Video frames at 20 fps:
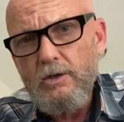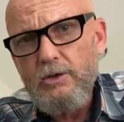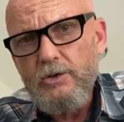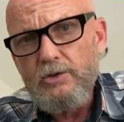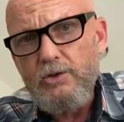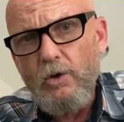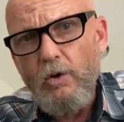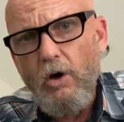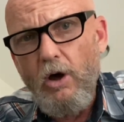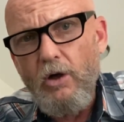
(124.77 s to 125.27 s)

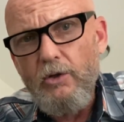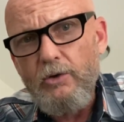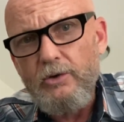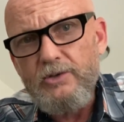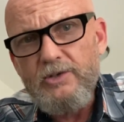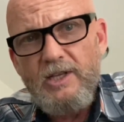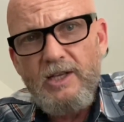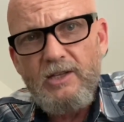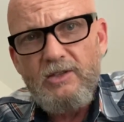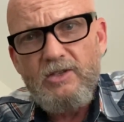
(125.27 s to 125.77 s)
So all those
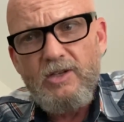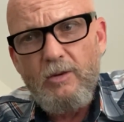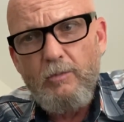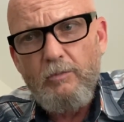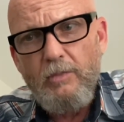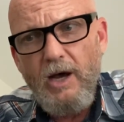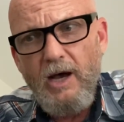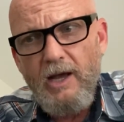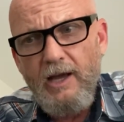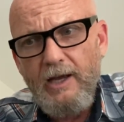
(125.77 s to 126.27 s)
things
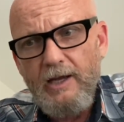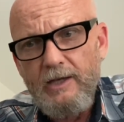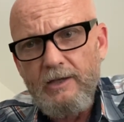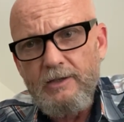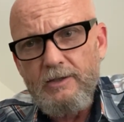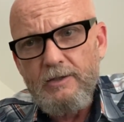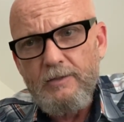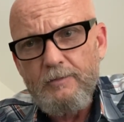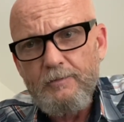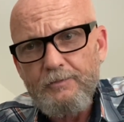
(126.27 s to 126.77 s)

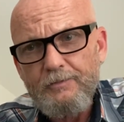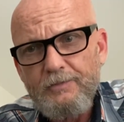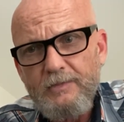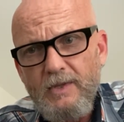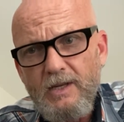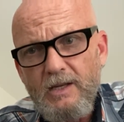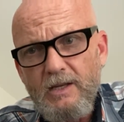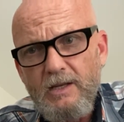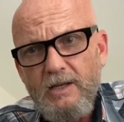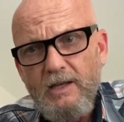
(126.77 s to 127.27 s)
combined,
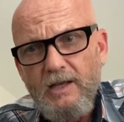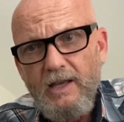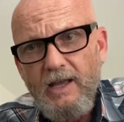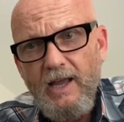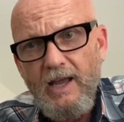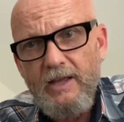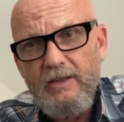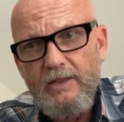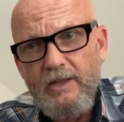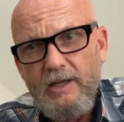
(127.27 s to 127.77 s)

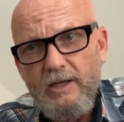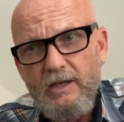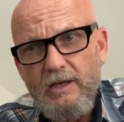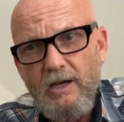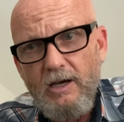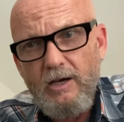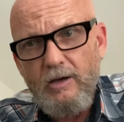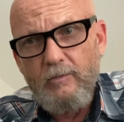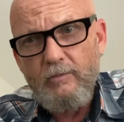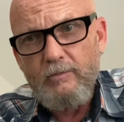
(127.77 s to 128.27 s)
and then
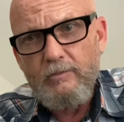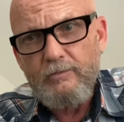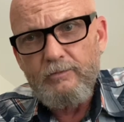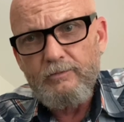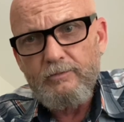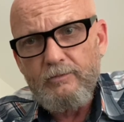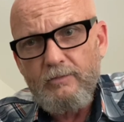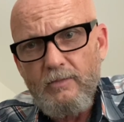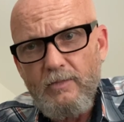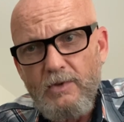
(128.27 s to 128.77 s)
um,
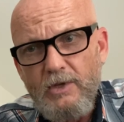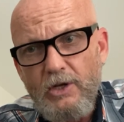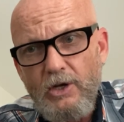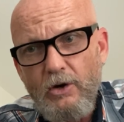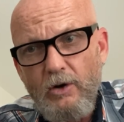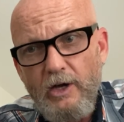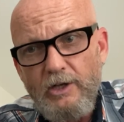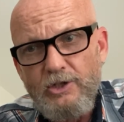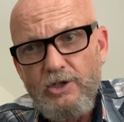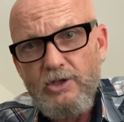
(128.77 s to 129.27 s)
you
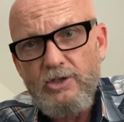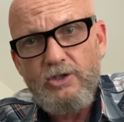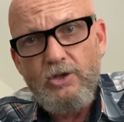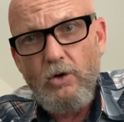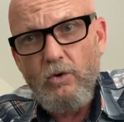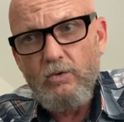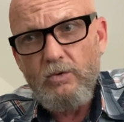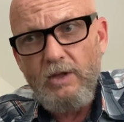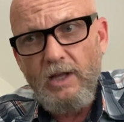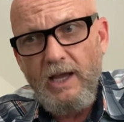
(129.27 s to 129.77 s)
know, I just
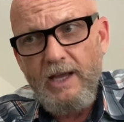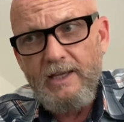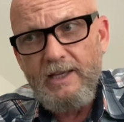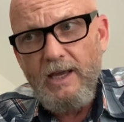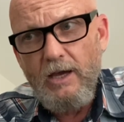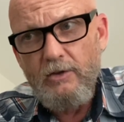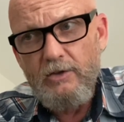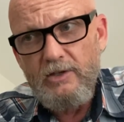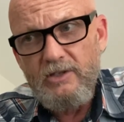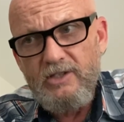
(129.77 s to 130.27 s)
don't like
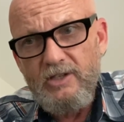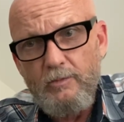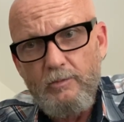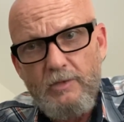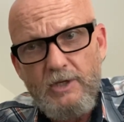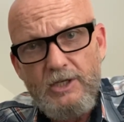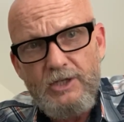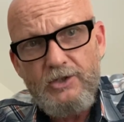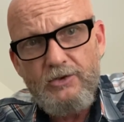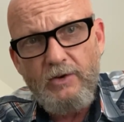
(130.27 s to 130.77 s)
how this
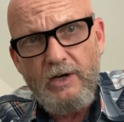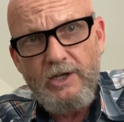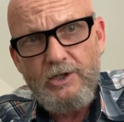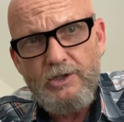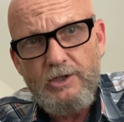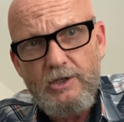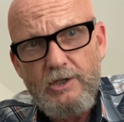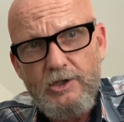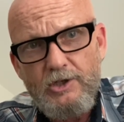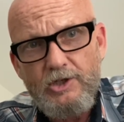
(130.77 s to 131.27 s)

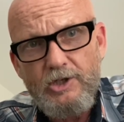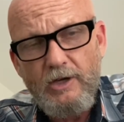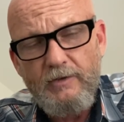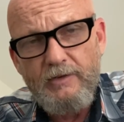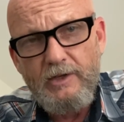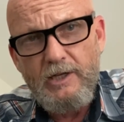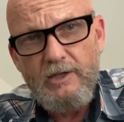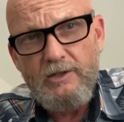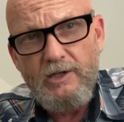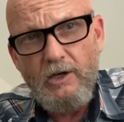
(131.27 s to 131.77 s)
administration is
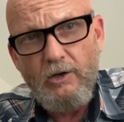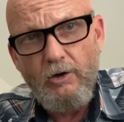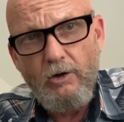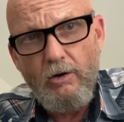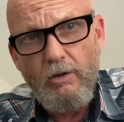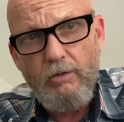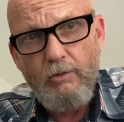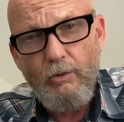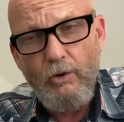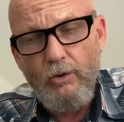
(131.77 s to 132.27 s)
shoving it down our
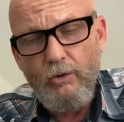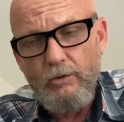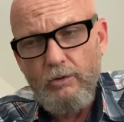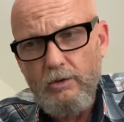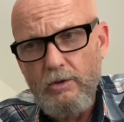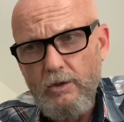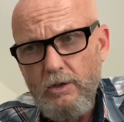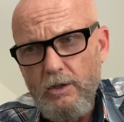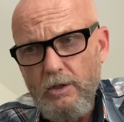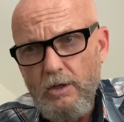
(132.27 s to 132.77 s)
throat.
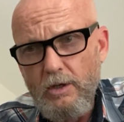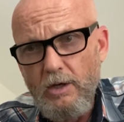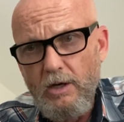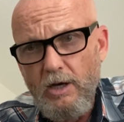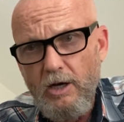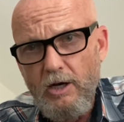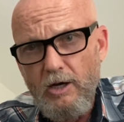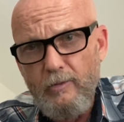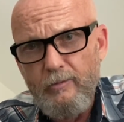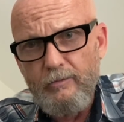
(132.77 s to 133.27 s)

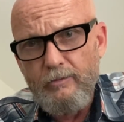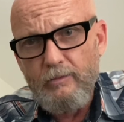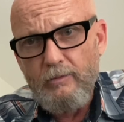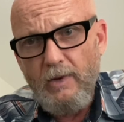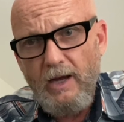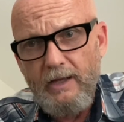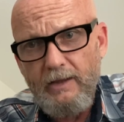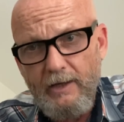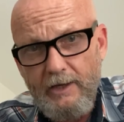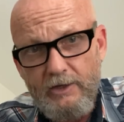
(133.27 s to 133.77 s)
Um,
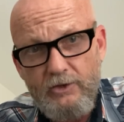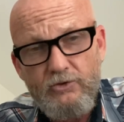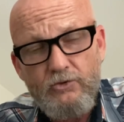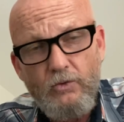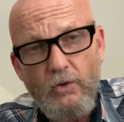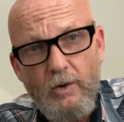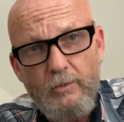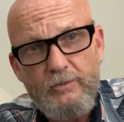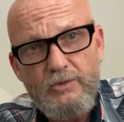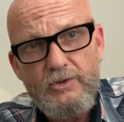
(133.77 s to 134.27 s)
I like
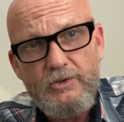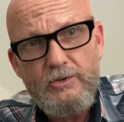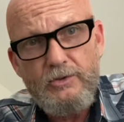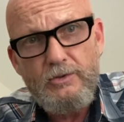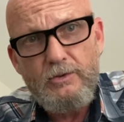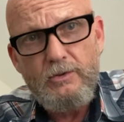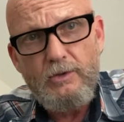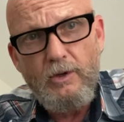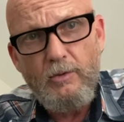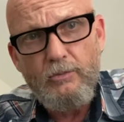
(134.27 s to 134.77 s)
Trump's
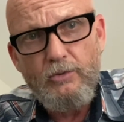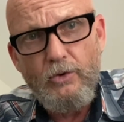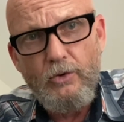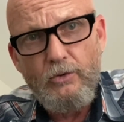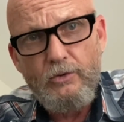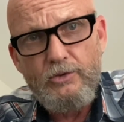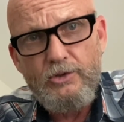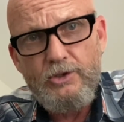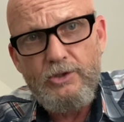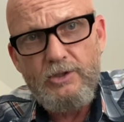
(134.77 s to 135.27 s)

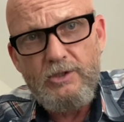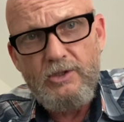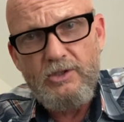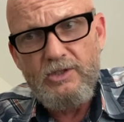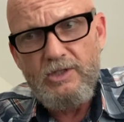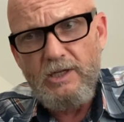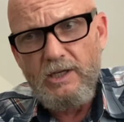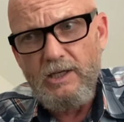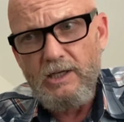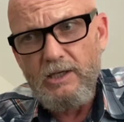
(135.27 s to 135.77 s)
approach to
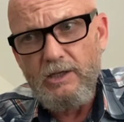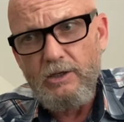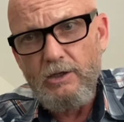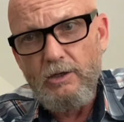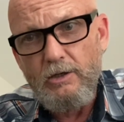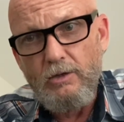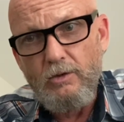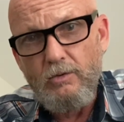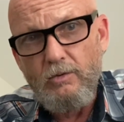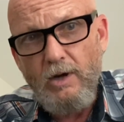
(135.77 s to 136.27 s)
say, you
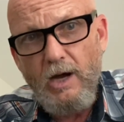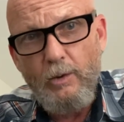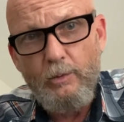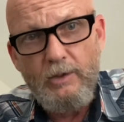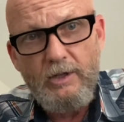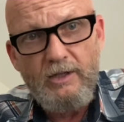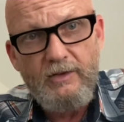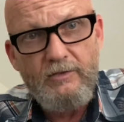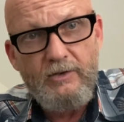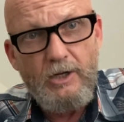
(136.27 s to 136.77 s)
know, I
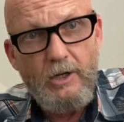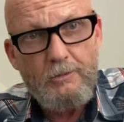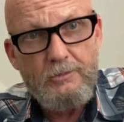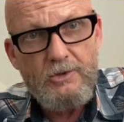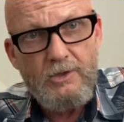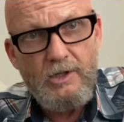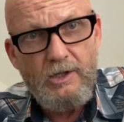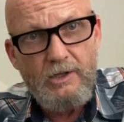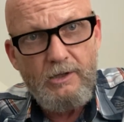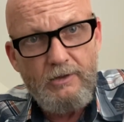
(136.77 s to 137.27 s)
would leave it up
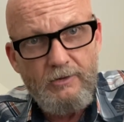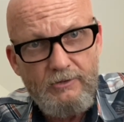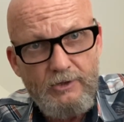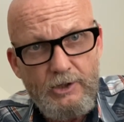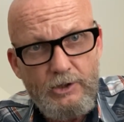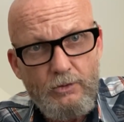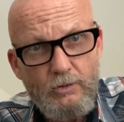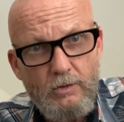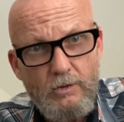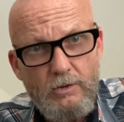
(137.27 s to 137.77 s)
to the
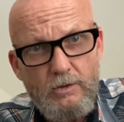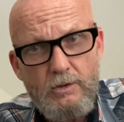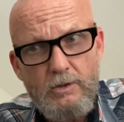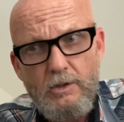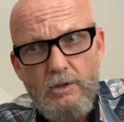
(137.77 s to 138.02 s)
individual.